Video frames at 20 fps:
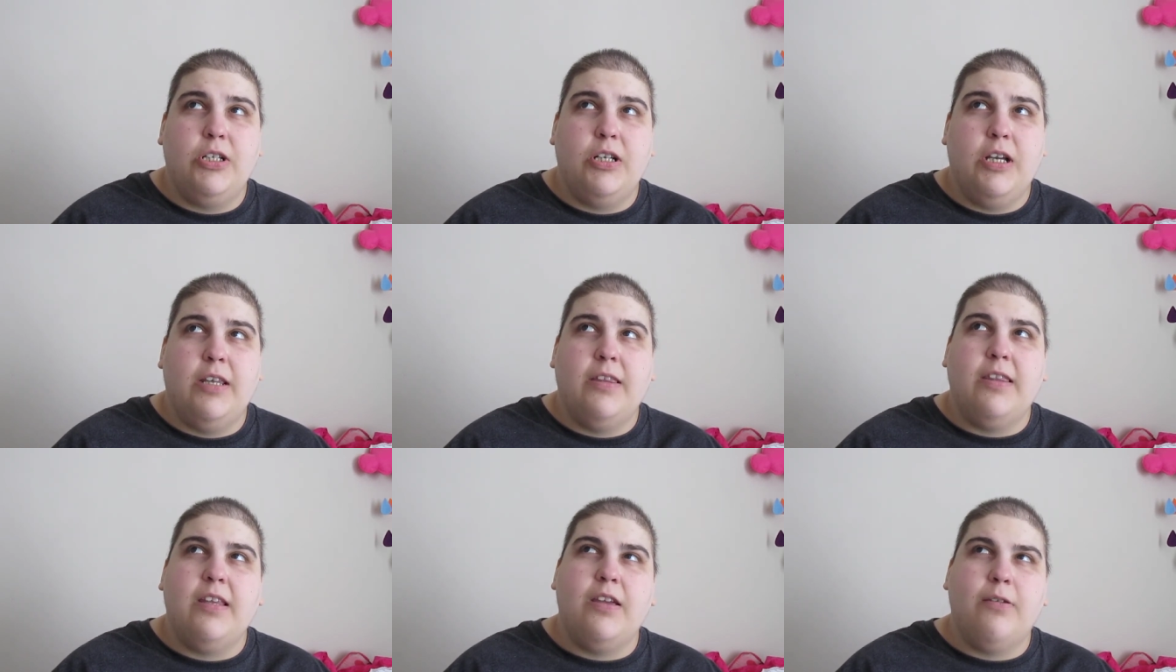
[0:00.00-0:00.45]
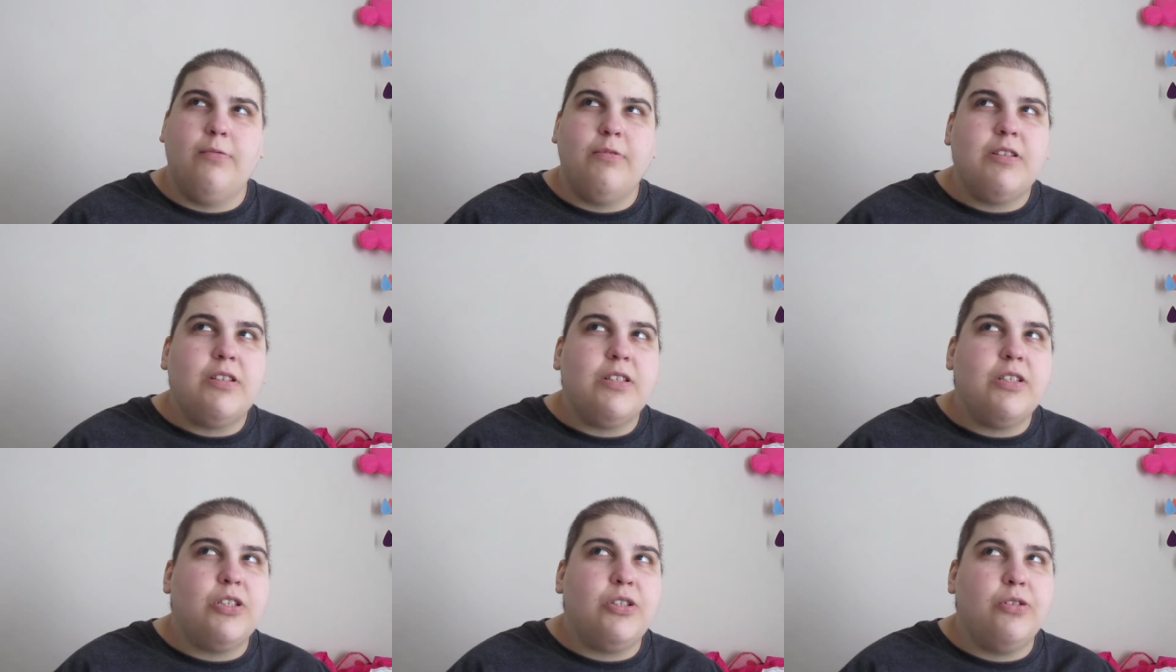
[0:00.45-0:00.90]
I think it
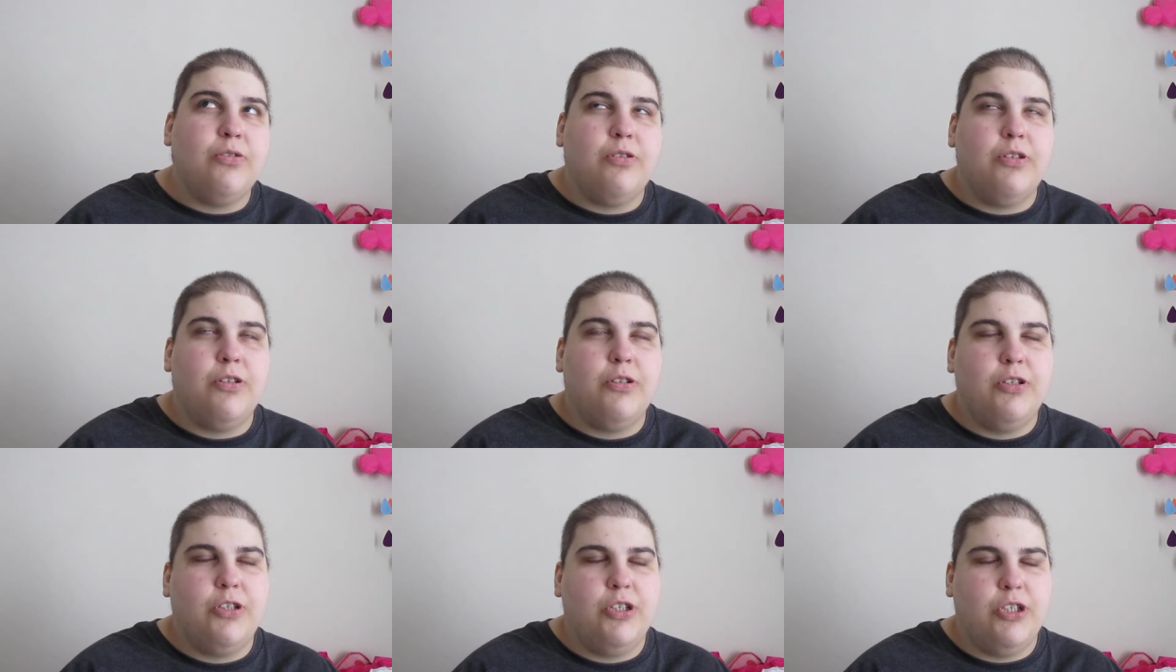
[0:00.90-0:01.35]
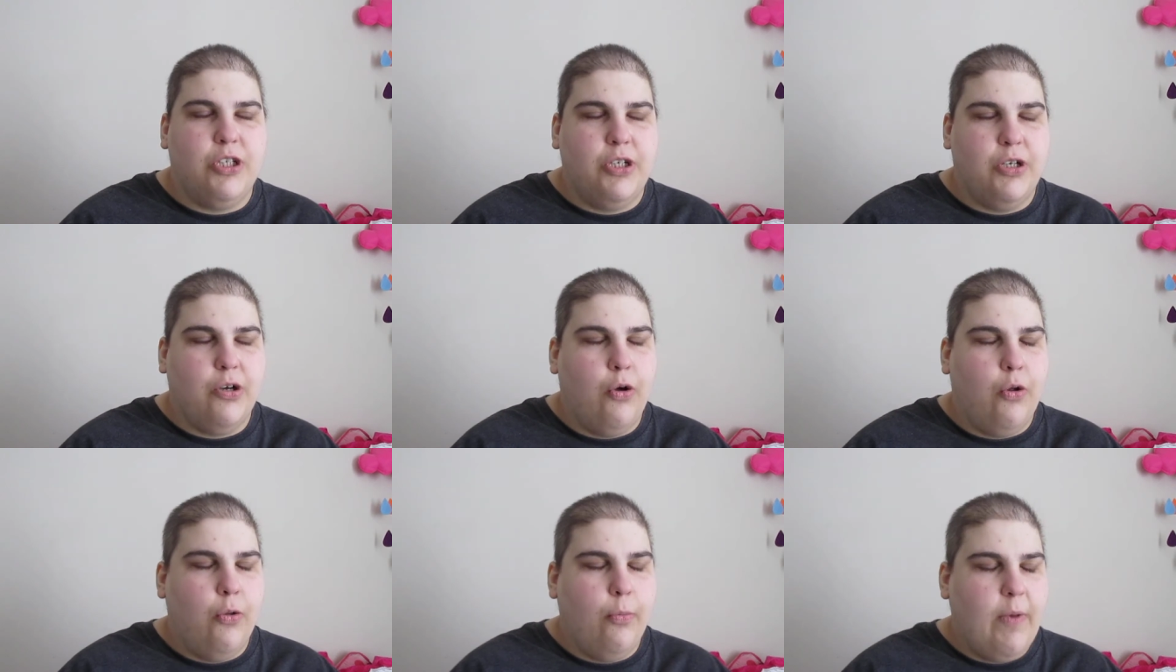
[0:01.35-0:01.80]
was the Susan G.
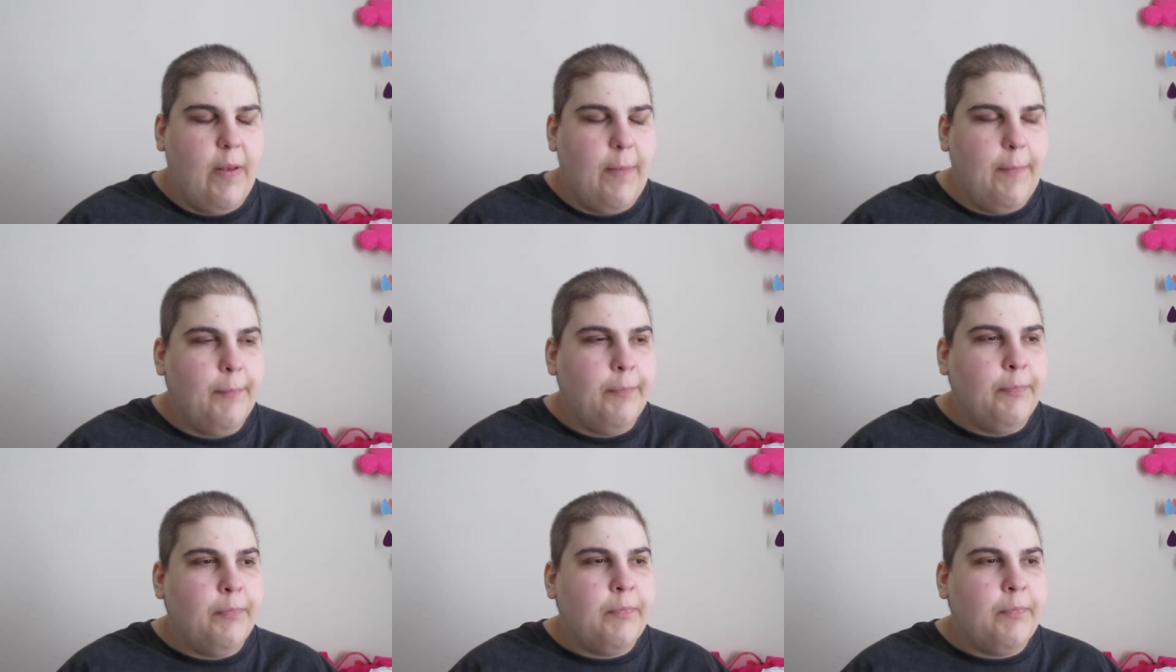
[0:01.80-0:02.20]
Komen.